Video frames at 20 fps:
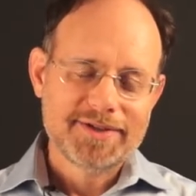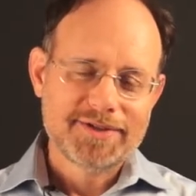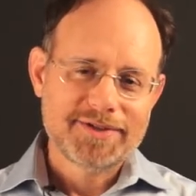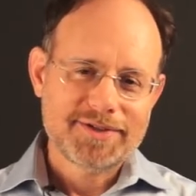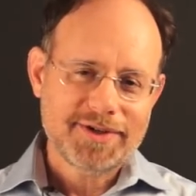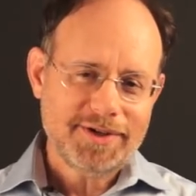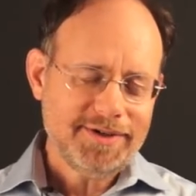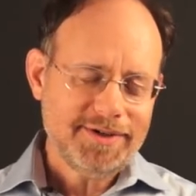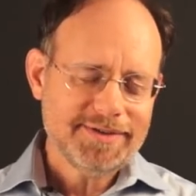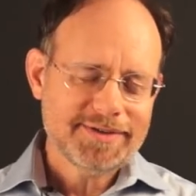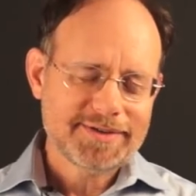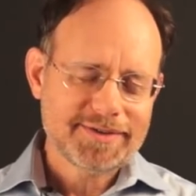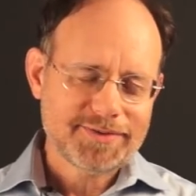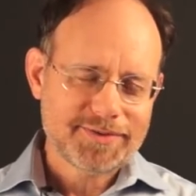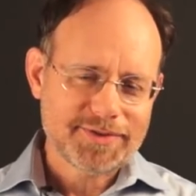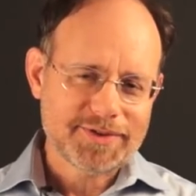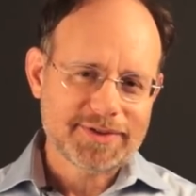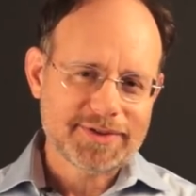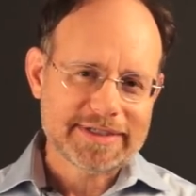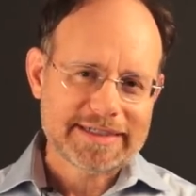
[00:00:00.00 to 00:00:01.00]
Charles
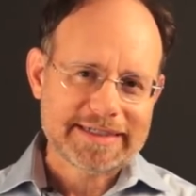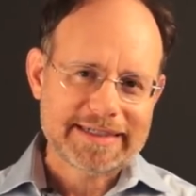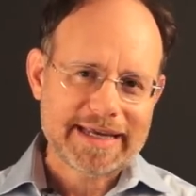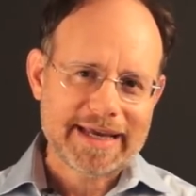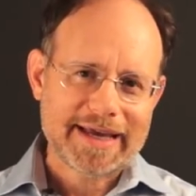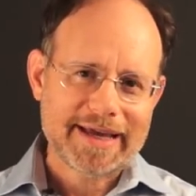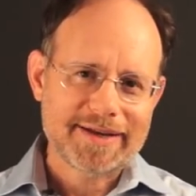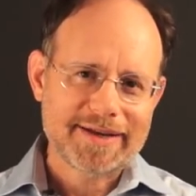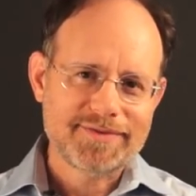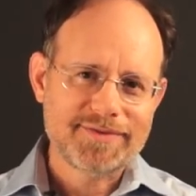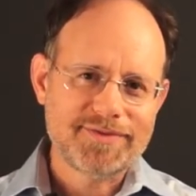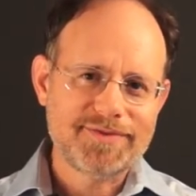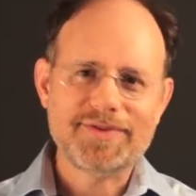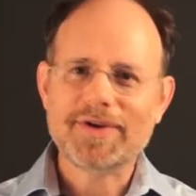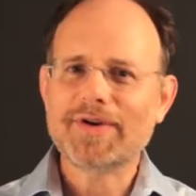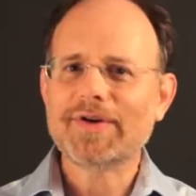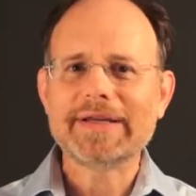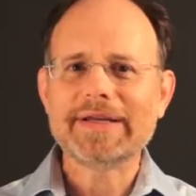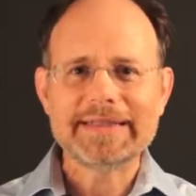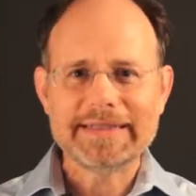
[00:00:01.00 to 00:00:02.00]
I had
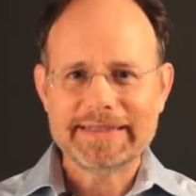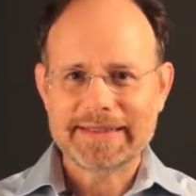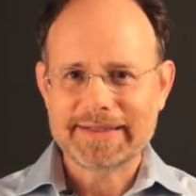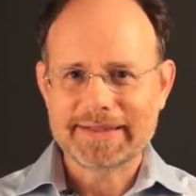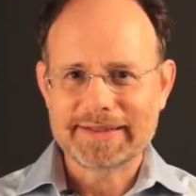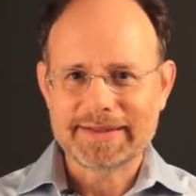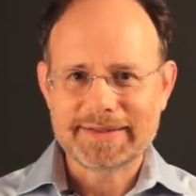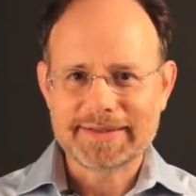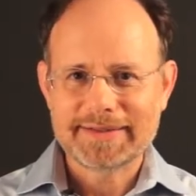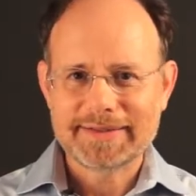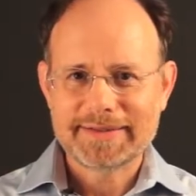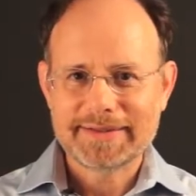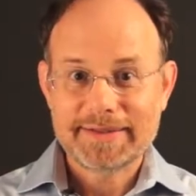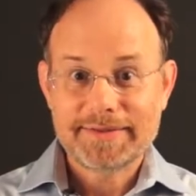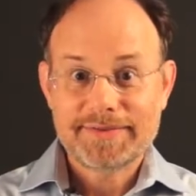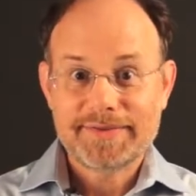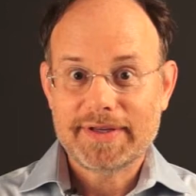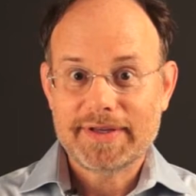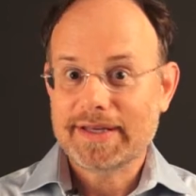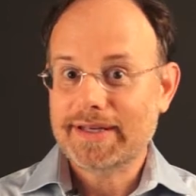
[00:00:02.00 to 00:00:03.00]
very little,
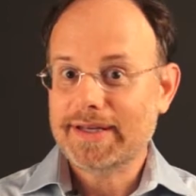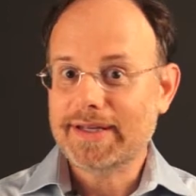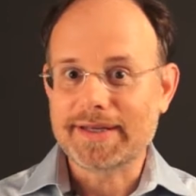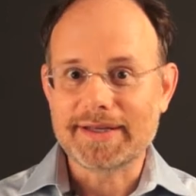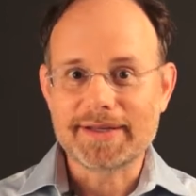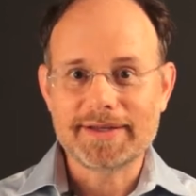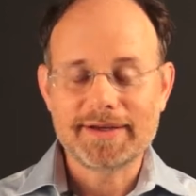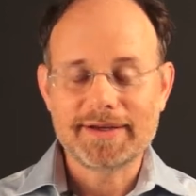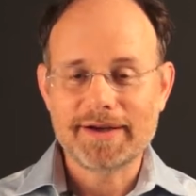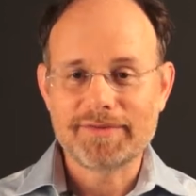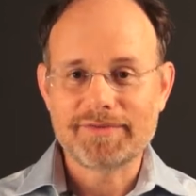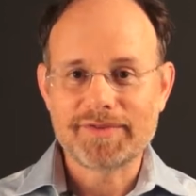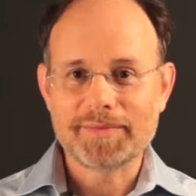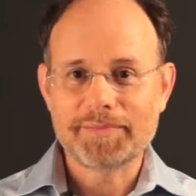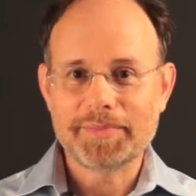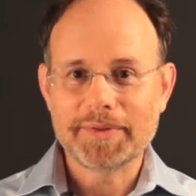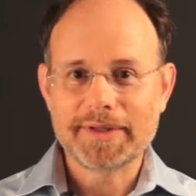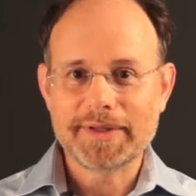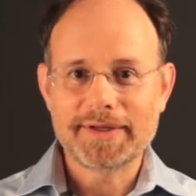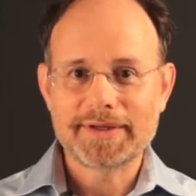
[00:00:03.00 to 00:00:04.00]
if any, of the
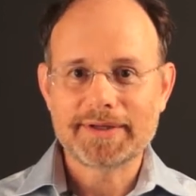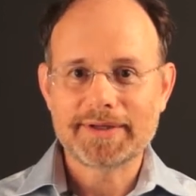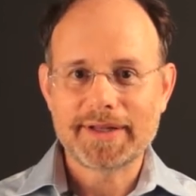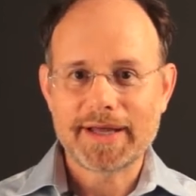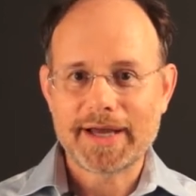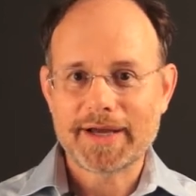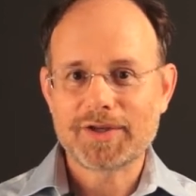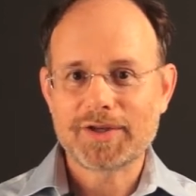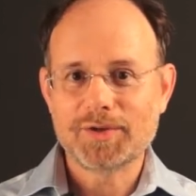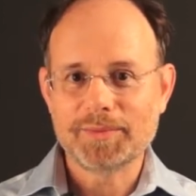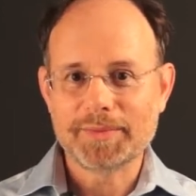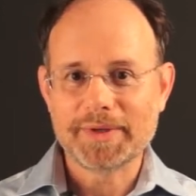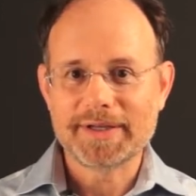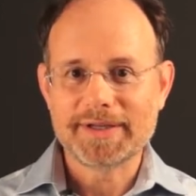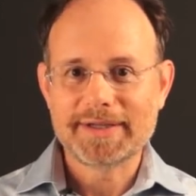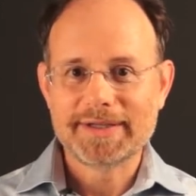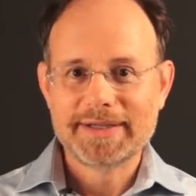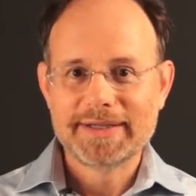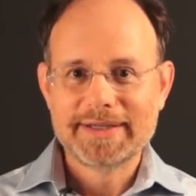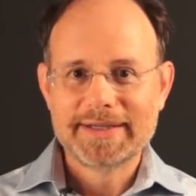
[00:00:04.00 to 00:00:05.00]
political
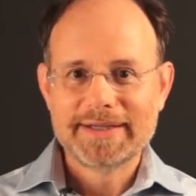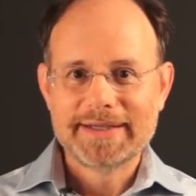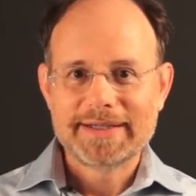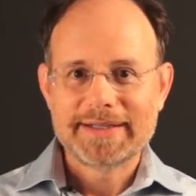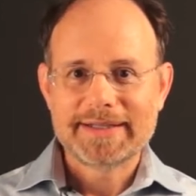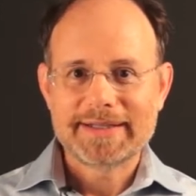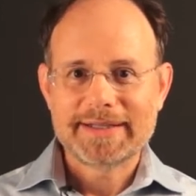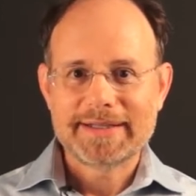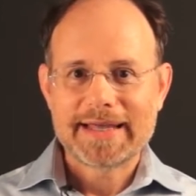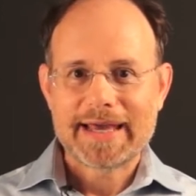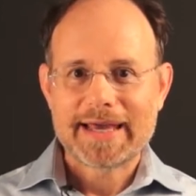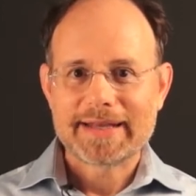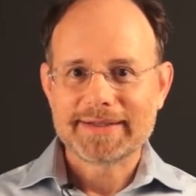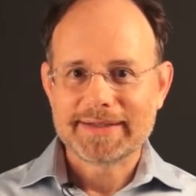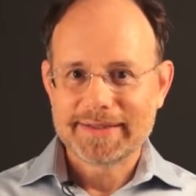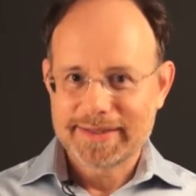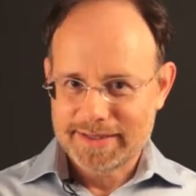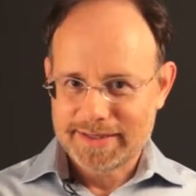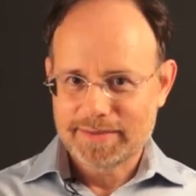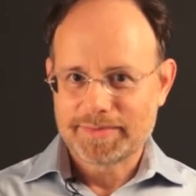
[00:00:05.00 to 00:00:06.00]
acumen that
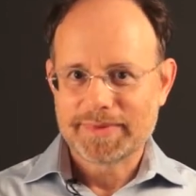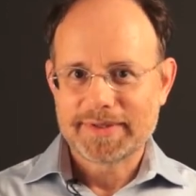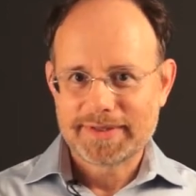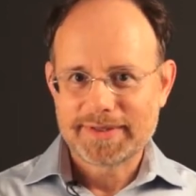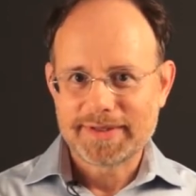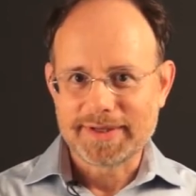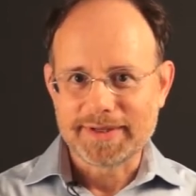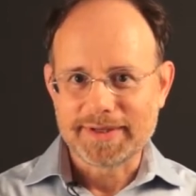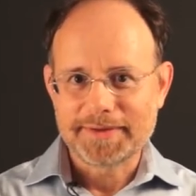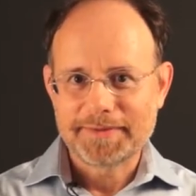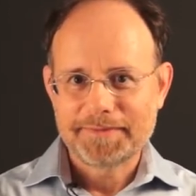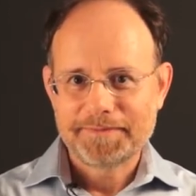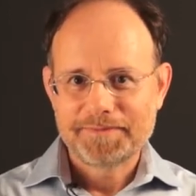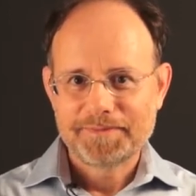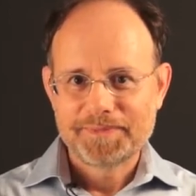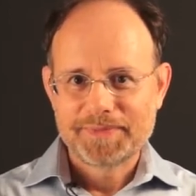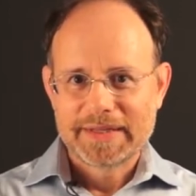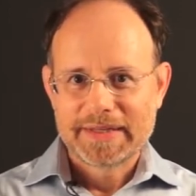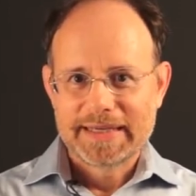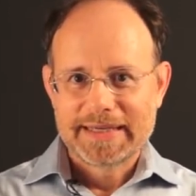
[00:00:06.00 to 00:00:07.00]
Elizabeth did.
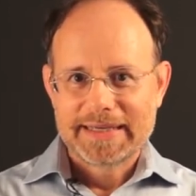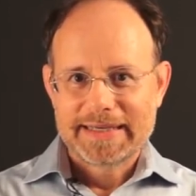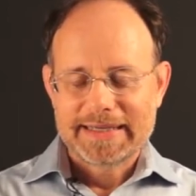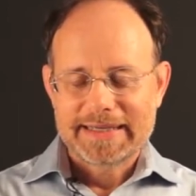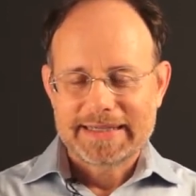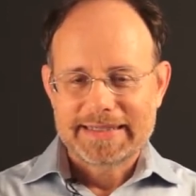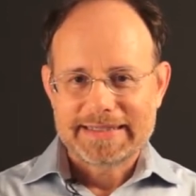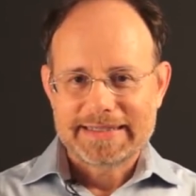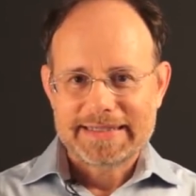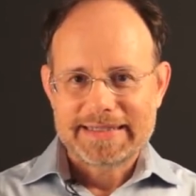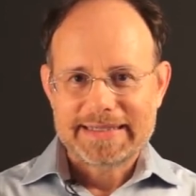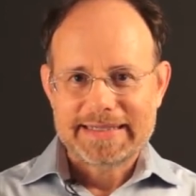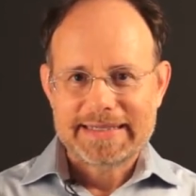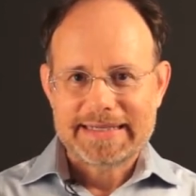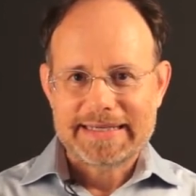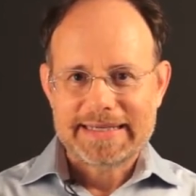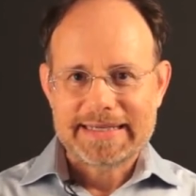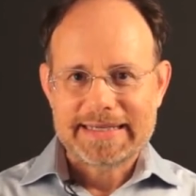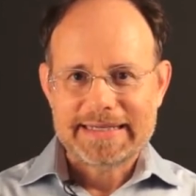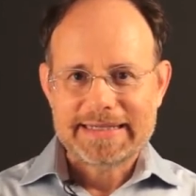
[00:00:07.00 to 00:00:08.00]

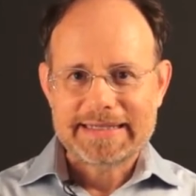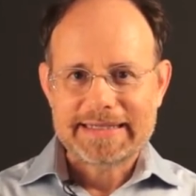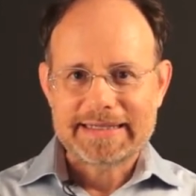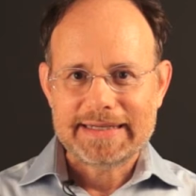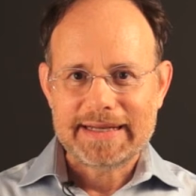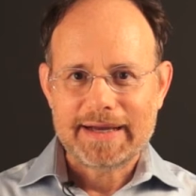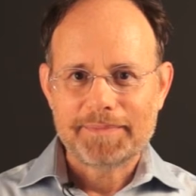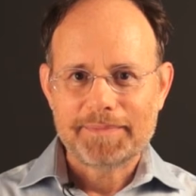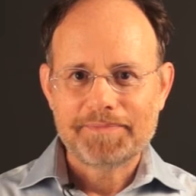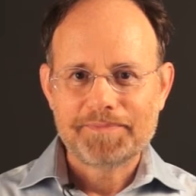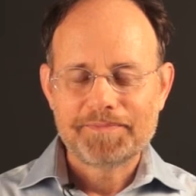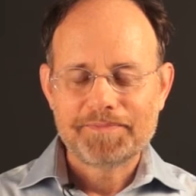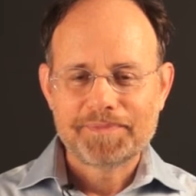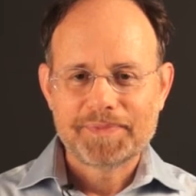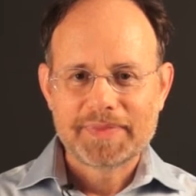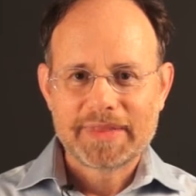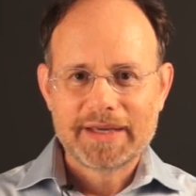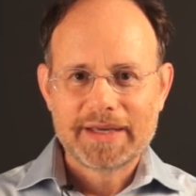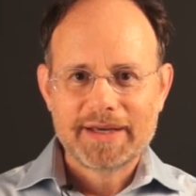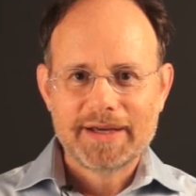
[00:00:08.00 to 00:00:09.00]
Indeed, he ended up
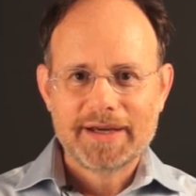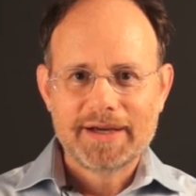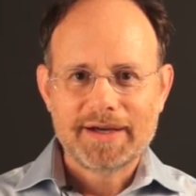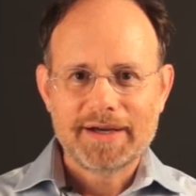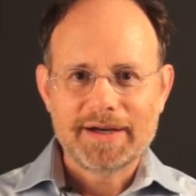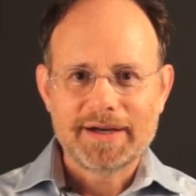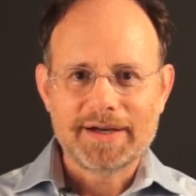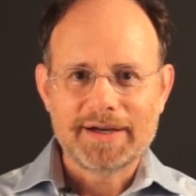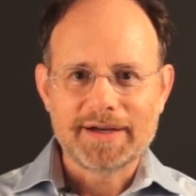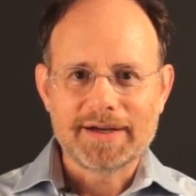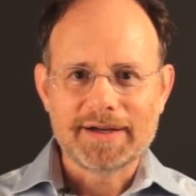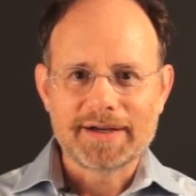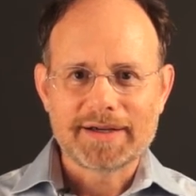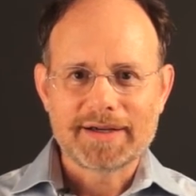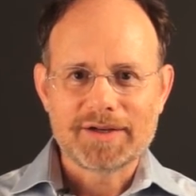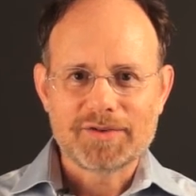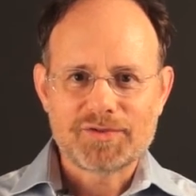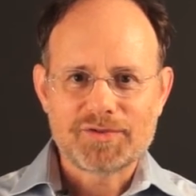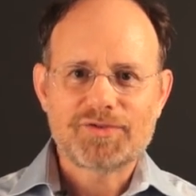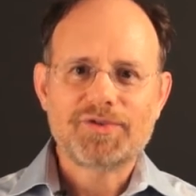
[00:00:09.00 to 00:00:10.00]

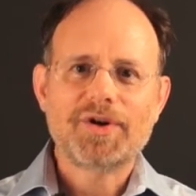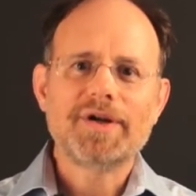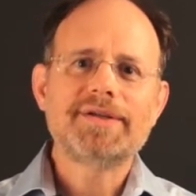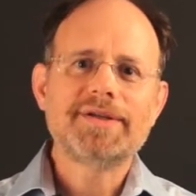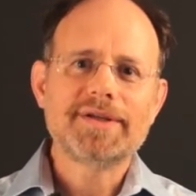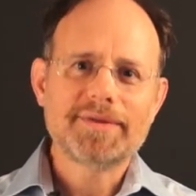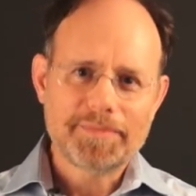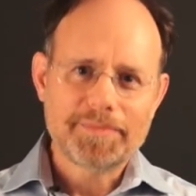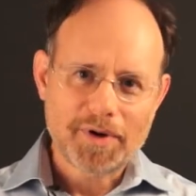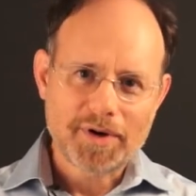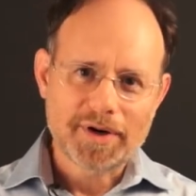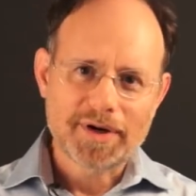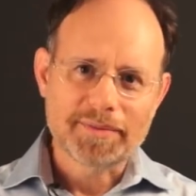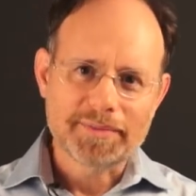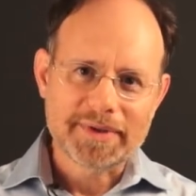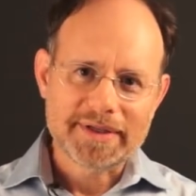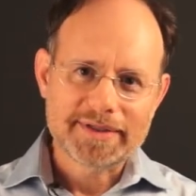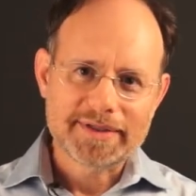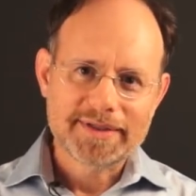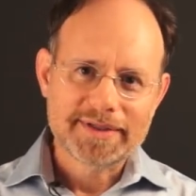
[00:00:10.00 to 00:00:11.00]
confronting
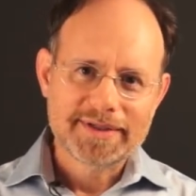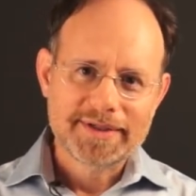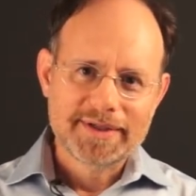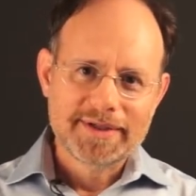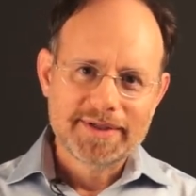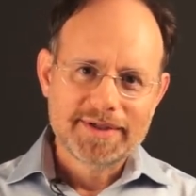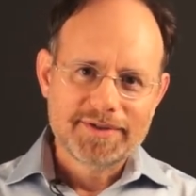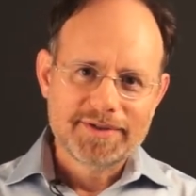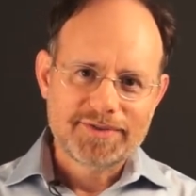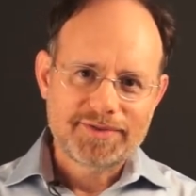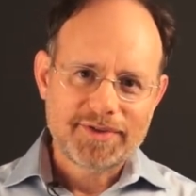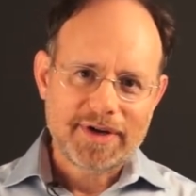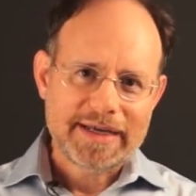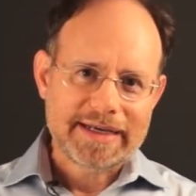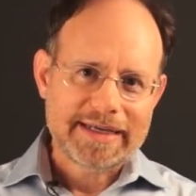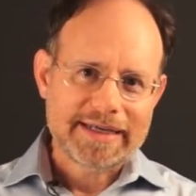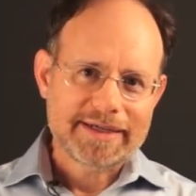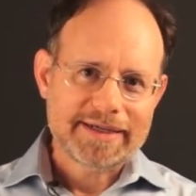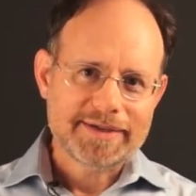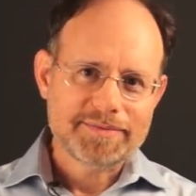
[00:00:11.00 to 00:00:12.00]
Parliament,
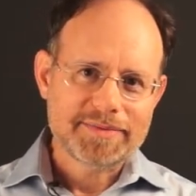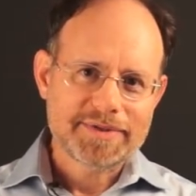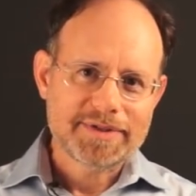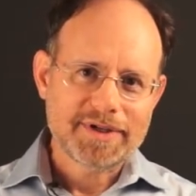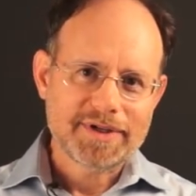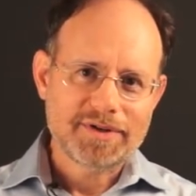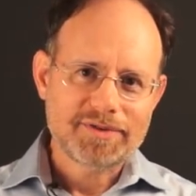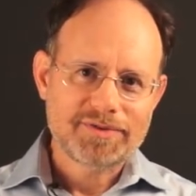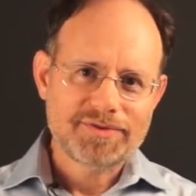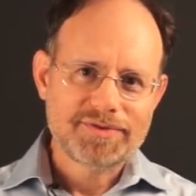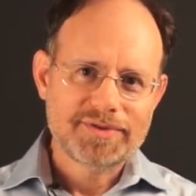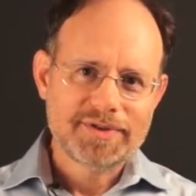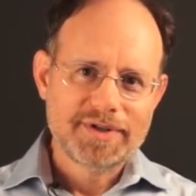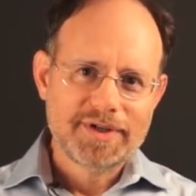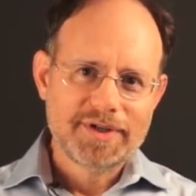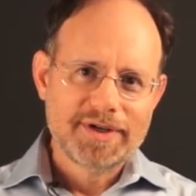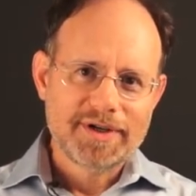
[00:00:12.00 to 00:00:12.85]
finding himself